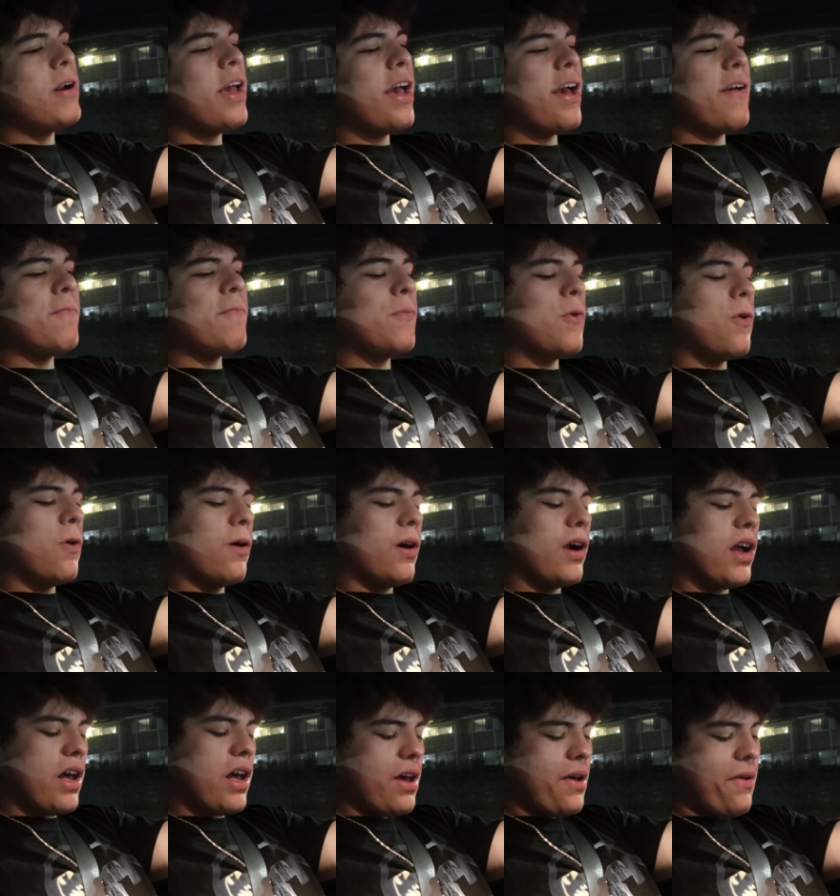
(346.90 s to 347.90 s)
have
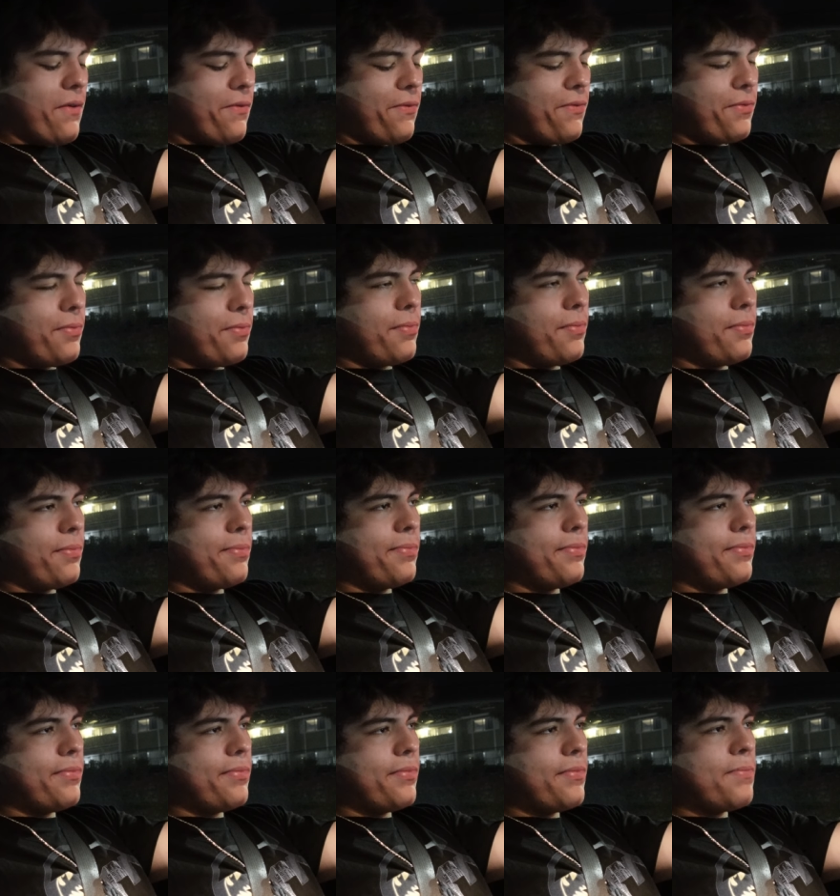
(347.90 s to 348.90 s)
more of
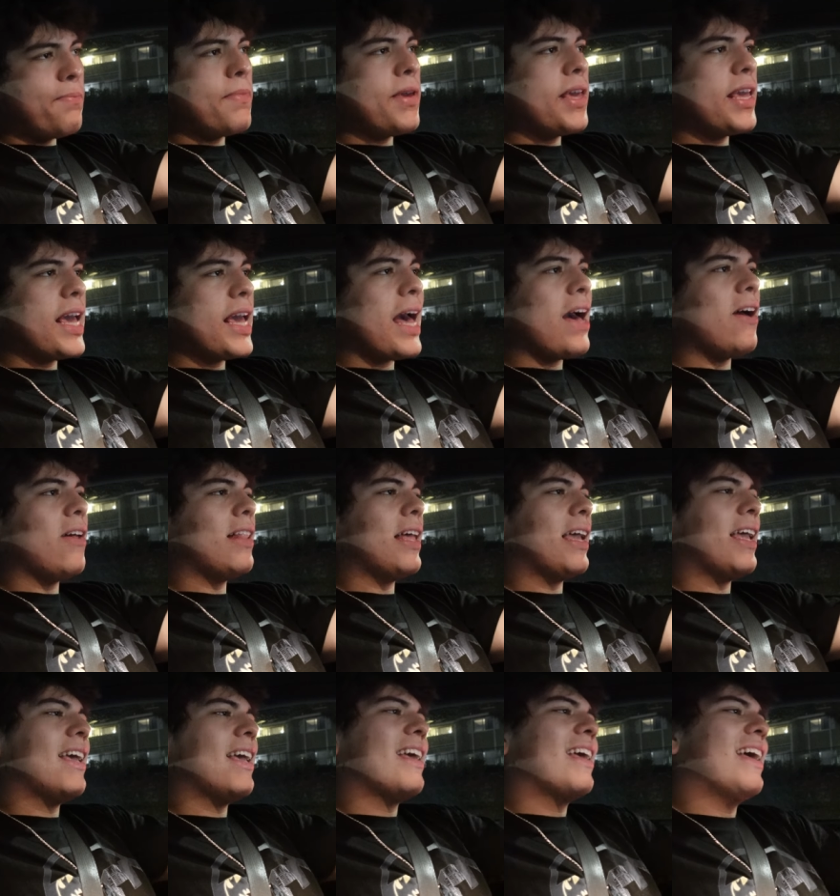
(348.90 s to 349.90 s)
me out.
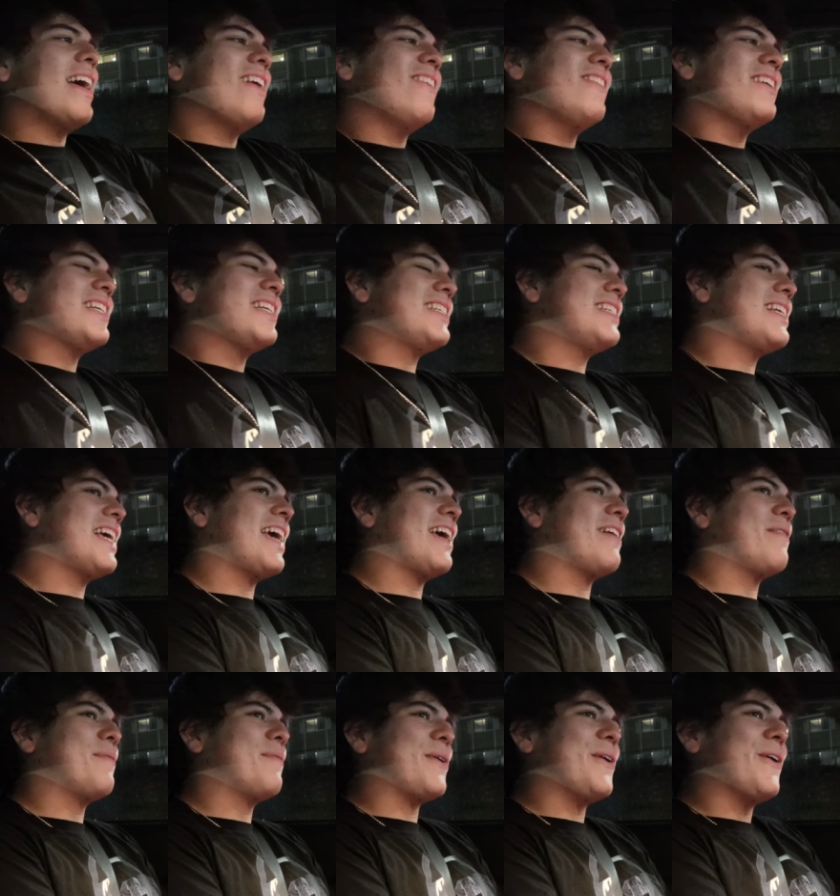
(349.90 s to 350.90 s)
Like, how do I say
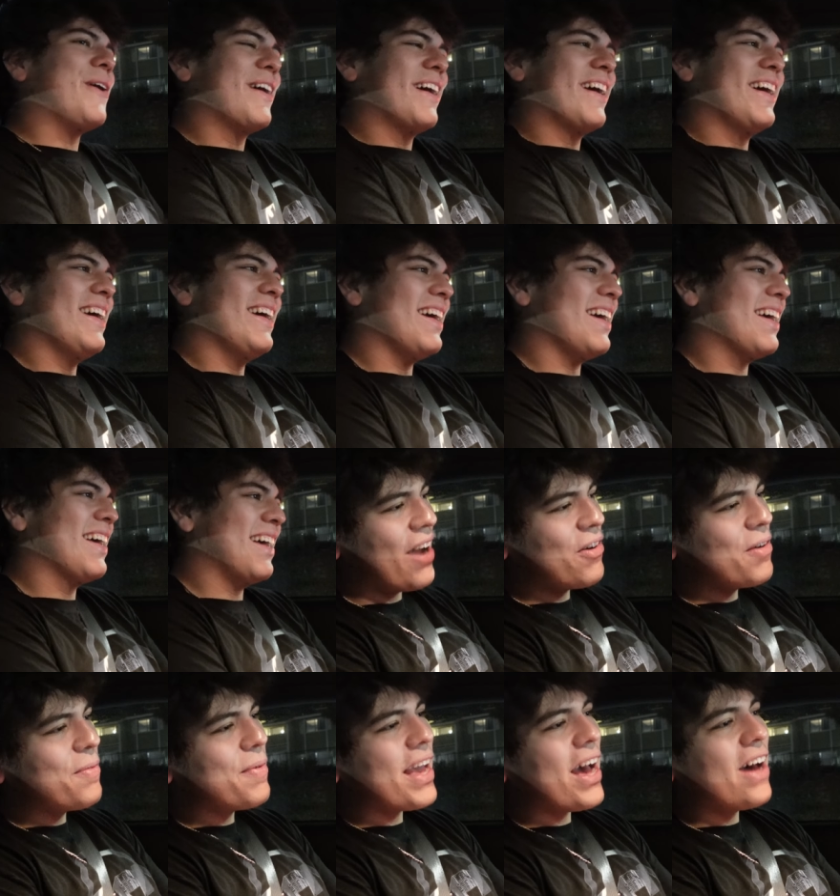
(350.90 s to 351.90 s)
it, bro? I
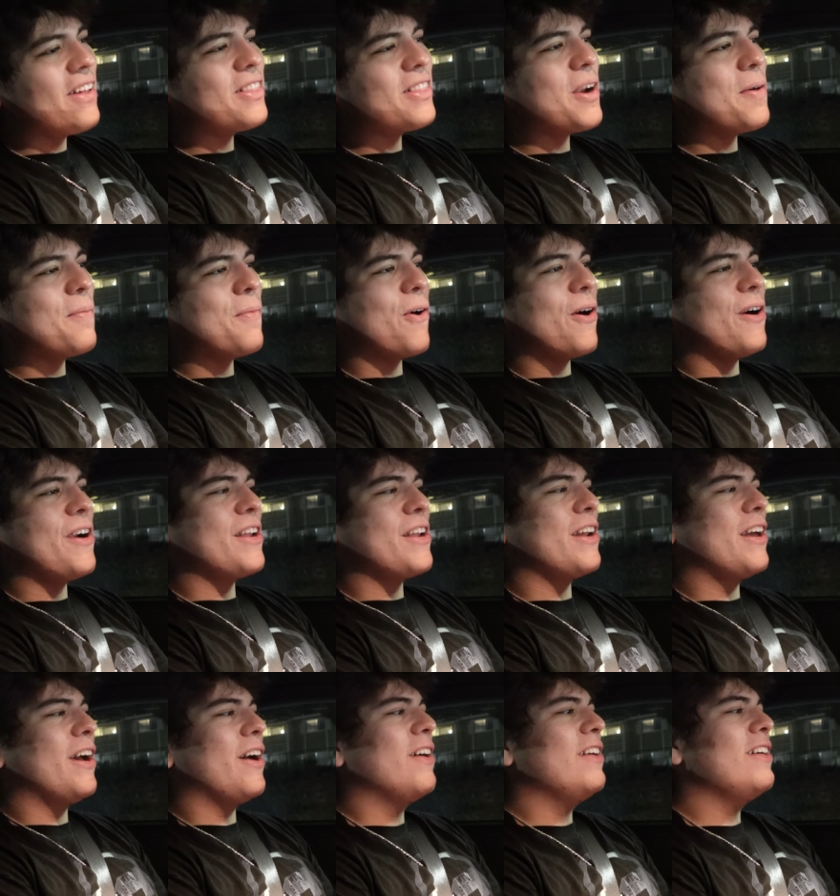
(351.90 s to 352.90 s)
want to be out there more, you
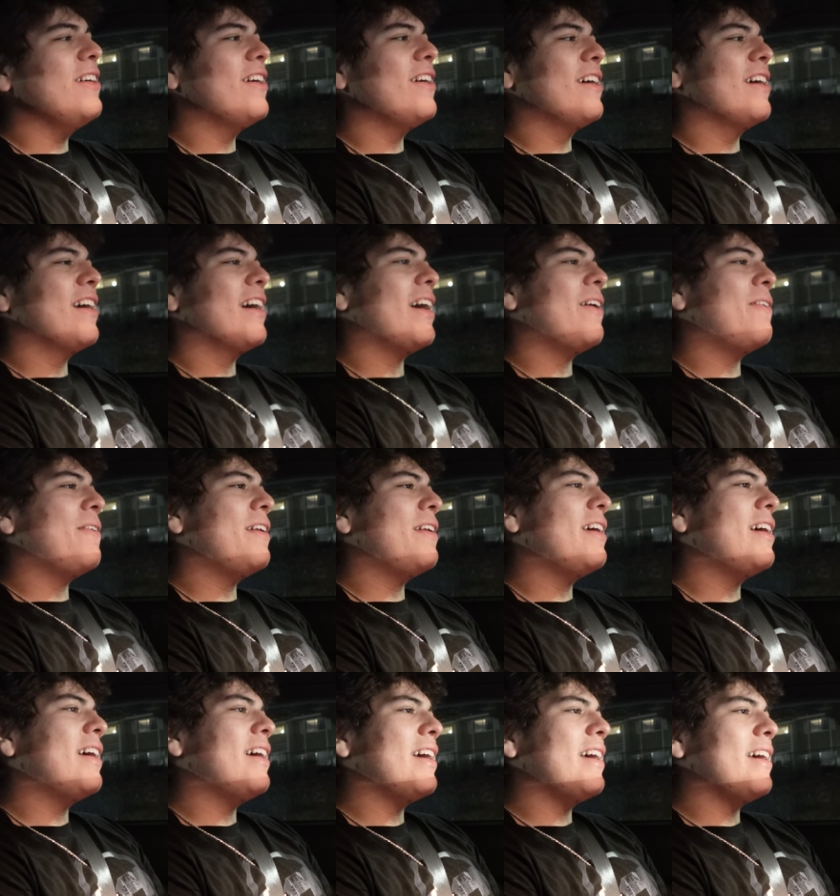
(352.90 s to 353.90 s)
know? I want
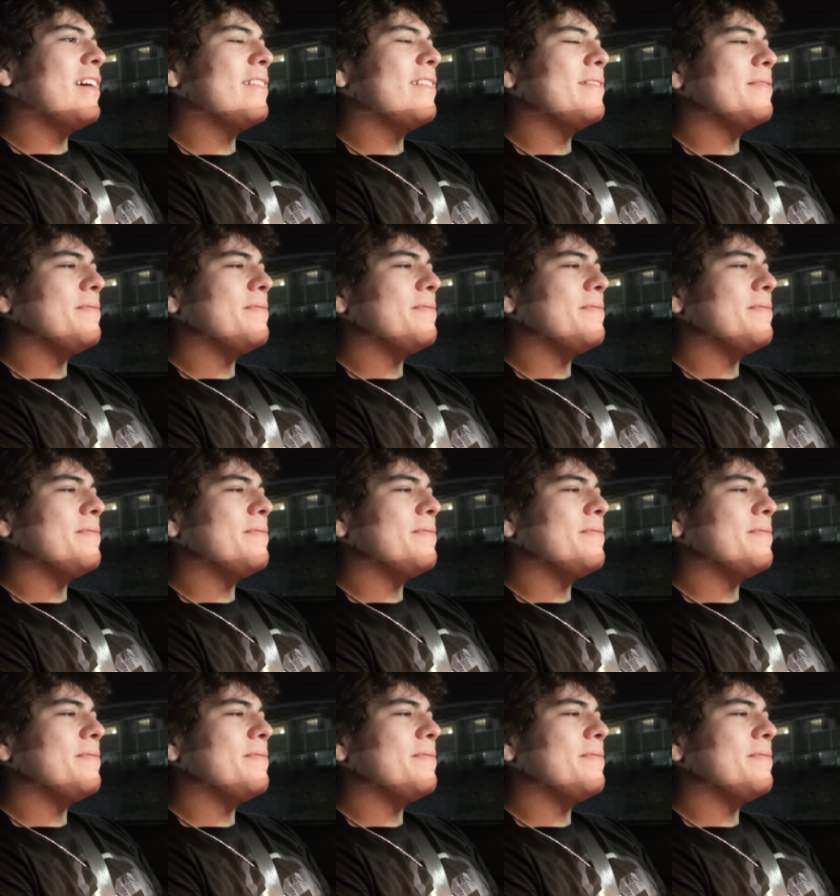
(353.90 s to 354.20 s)
to